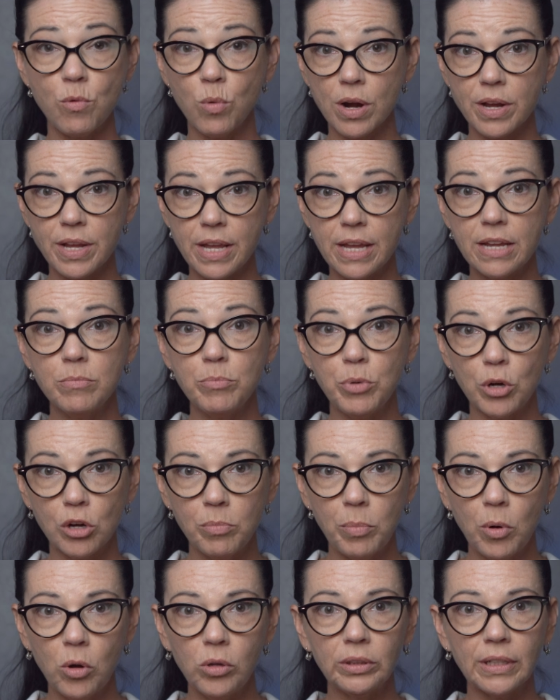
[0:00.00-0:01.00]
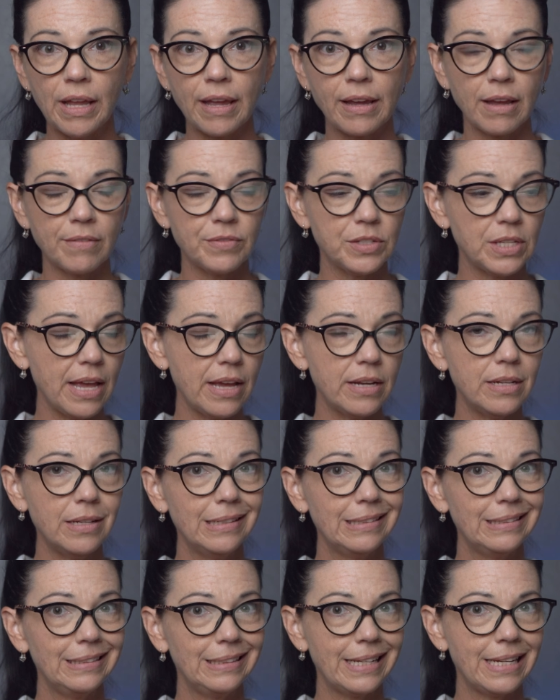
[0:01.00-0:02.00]
work in Book Bolt, like I've said,
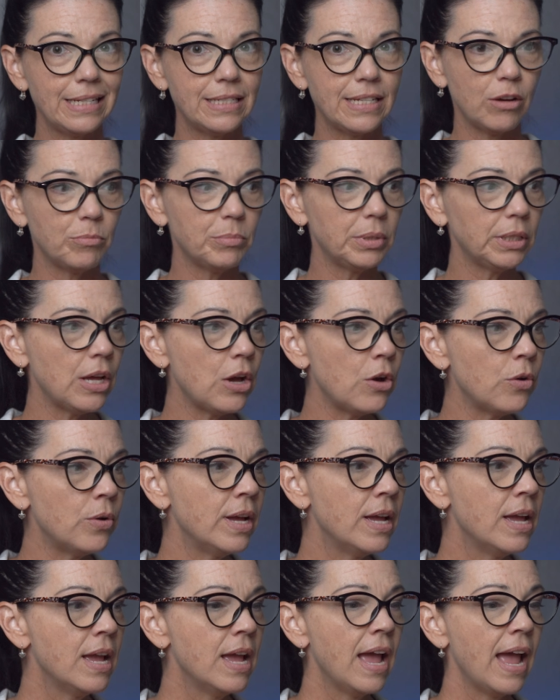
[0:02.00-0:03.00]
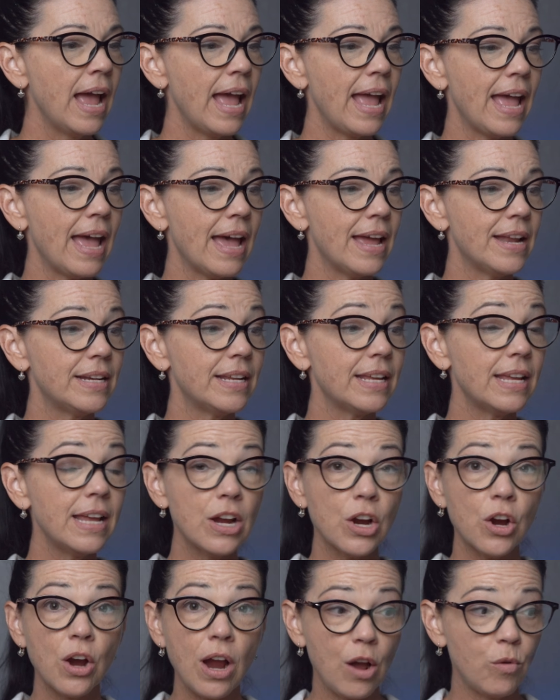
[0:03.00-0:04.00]
link down below. And
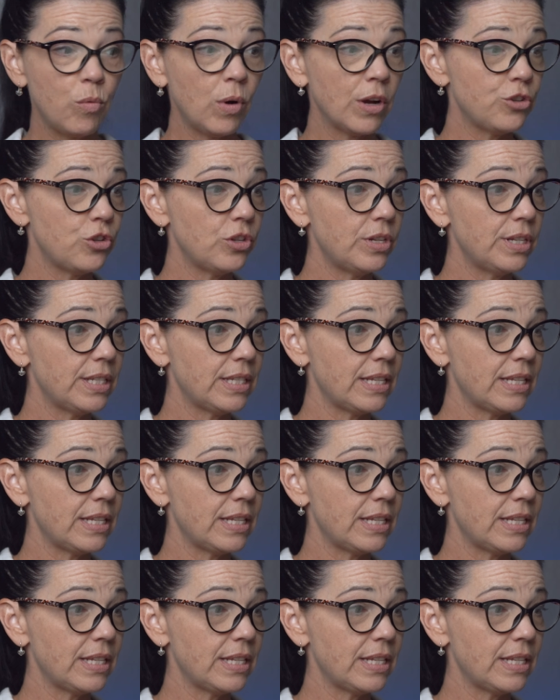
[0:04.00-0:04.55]
here I want you to